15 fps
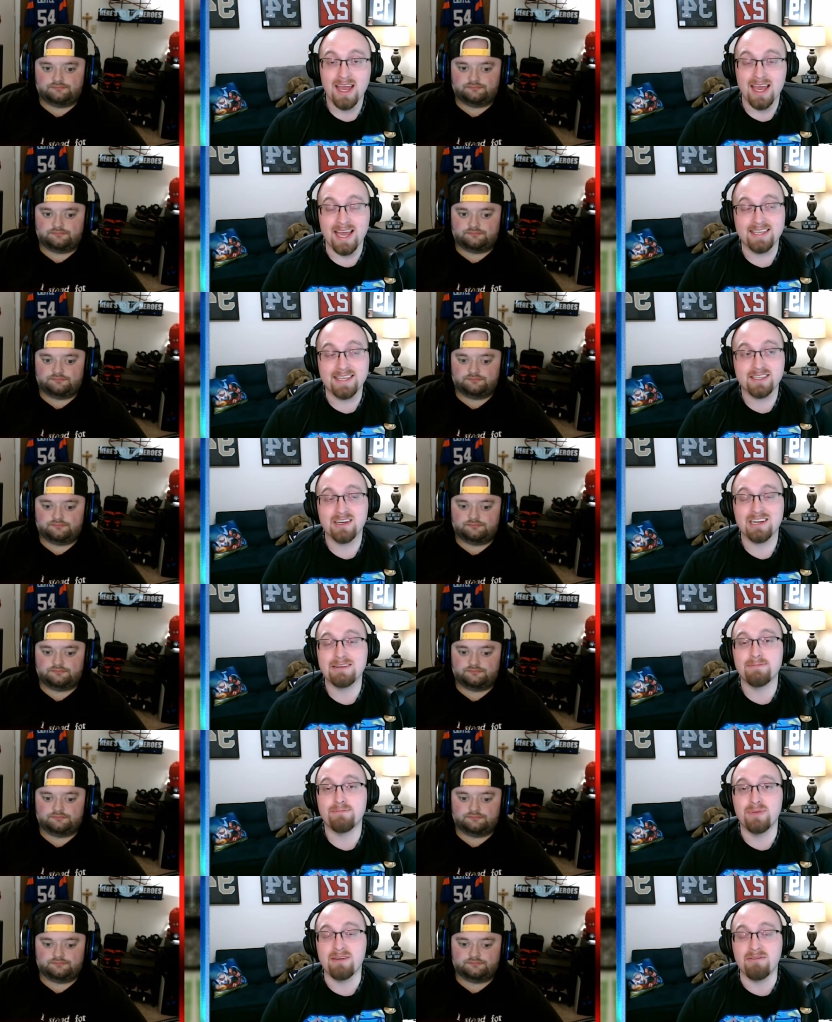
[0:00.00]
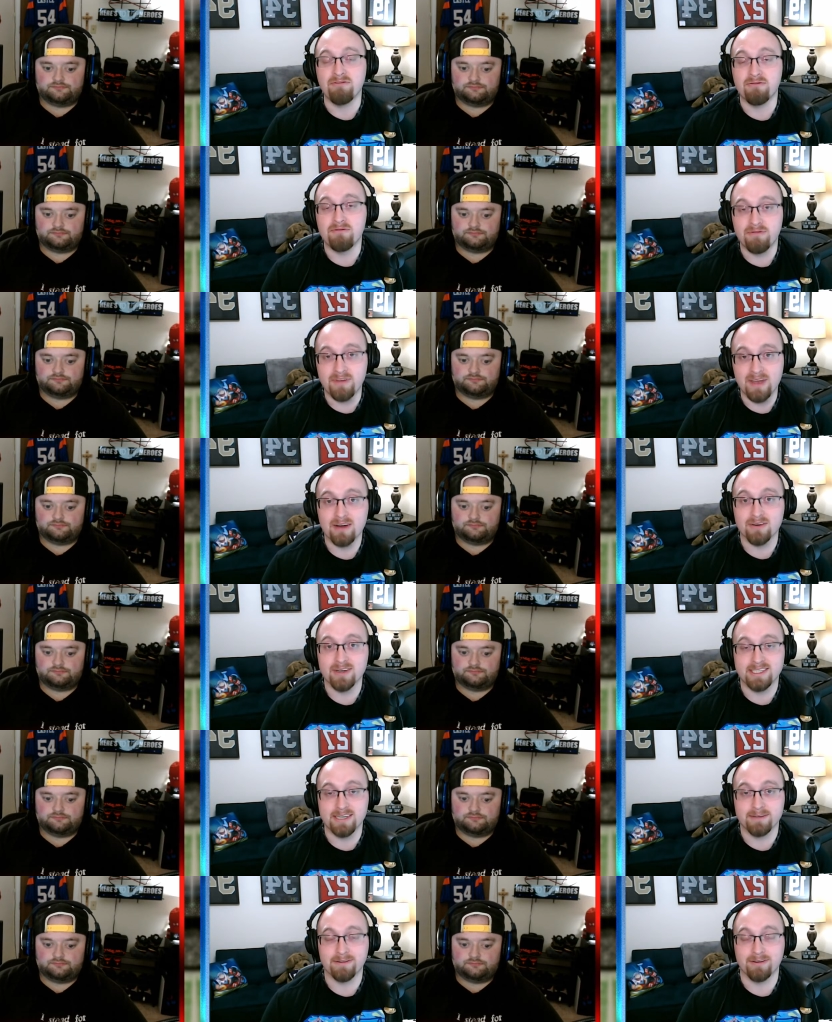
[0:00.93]
Speaker 1: It's going to be
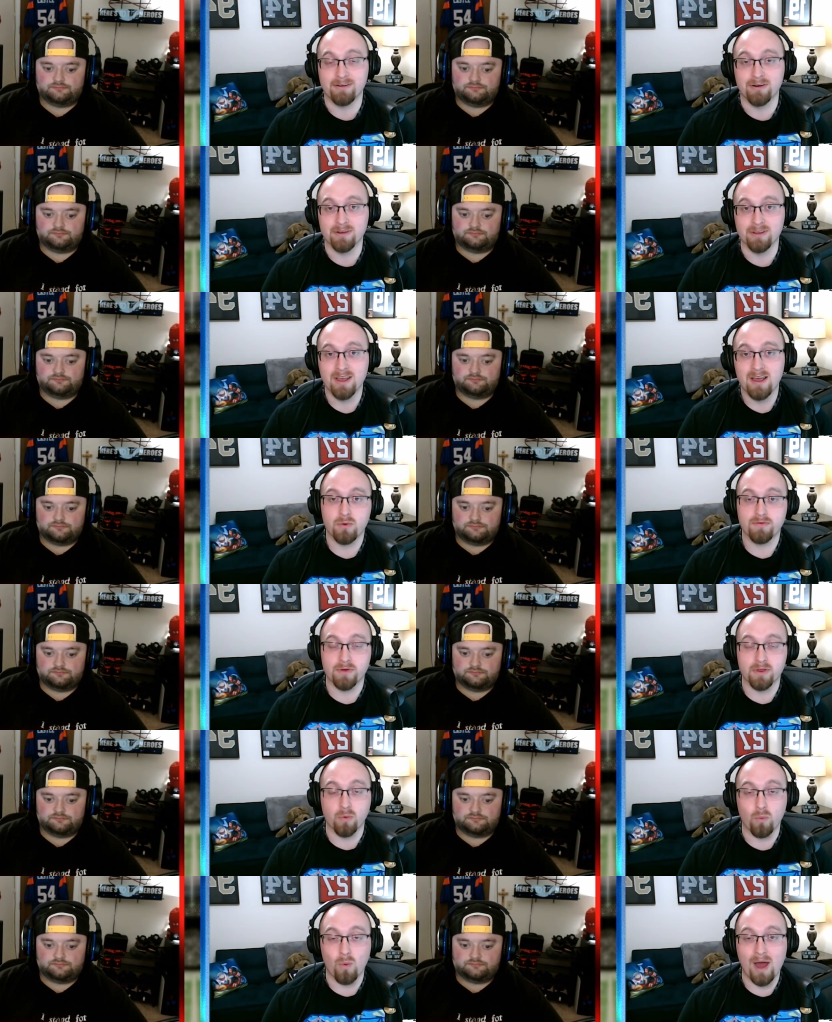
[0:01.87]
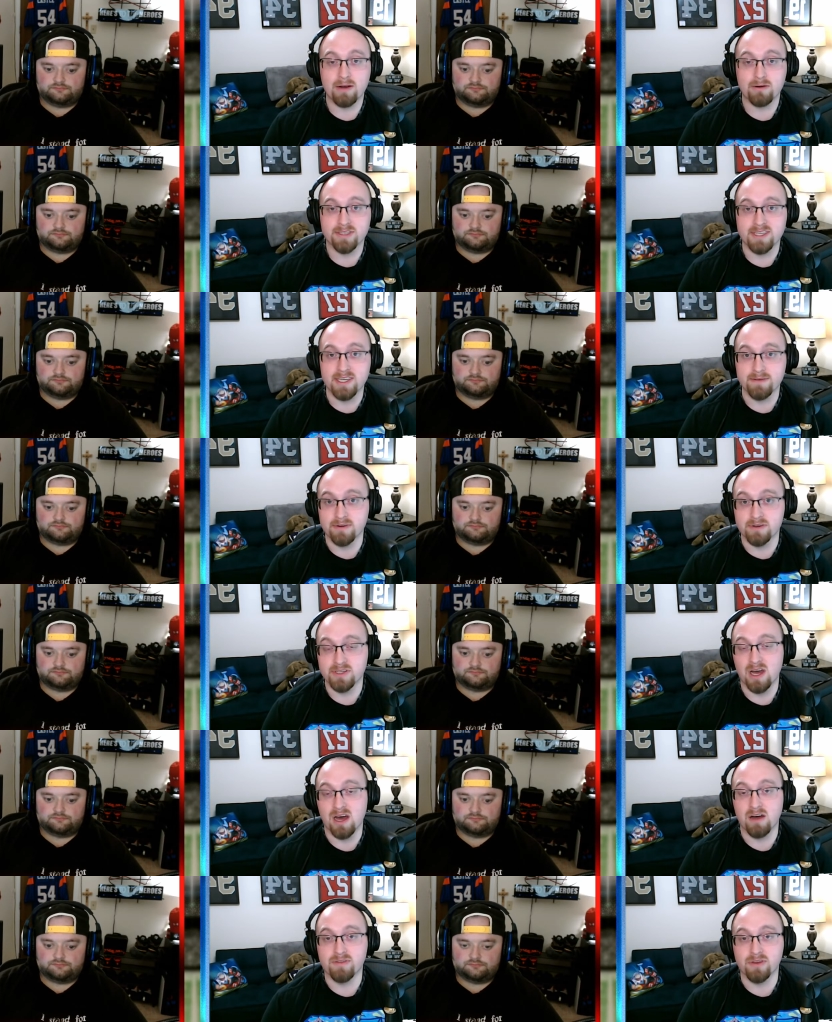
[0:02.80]
very difficult for the wide receivers
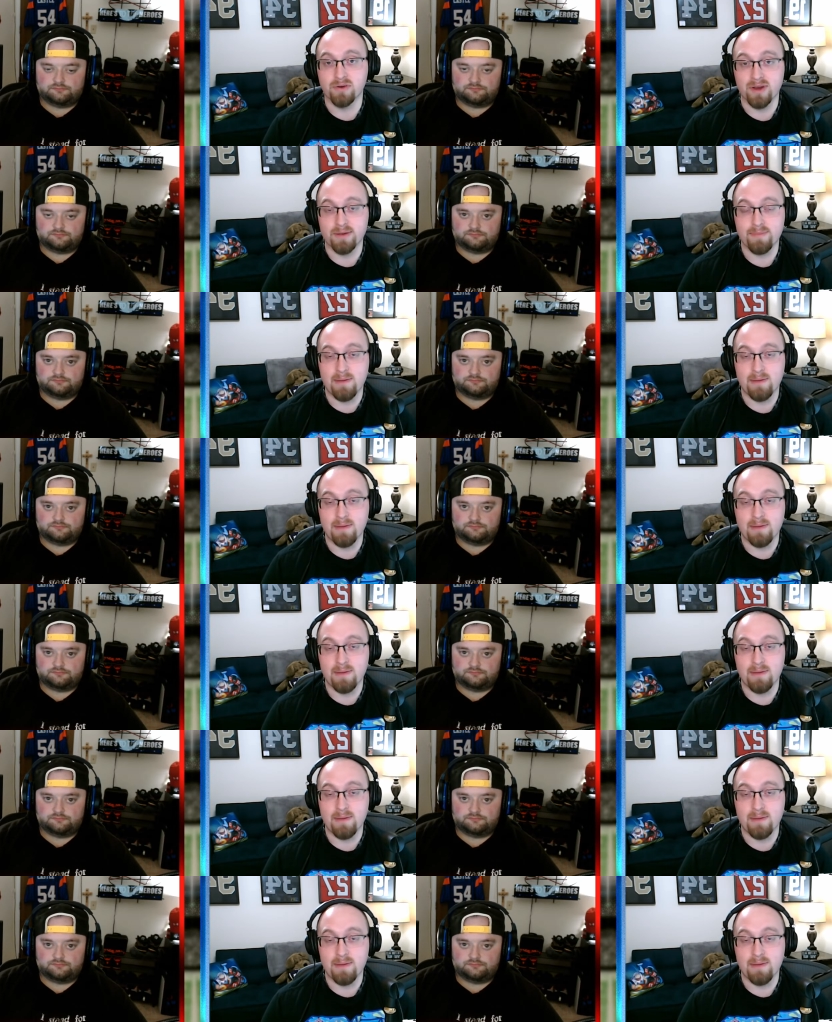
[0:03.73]
of the Green Bay